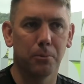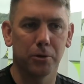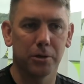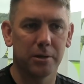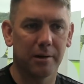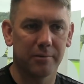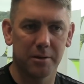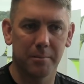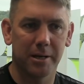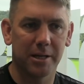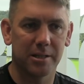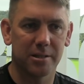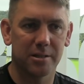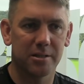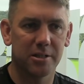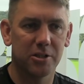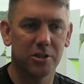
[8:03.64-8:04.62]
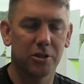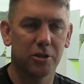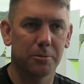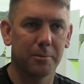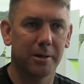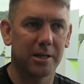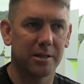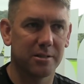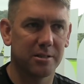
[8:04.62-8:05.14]
point you have to make a decision. You've got to
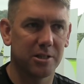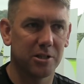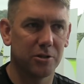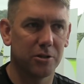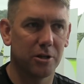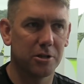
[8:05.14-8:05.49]
make a decision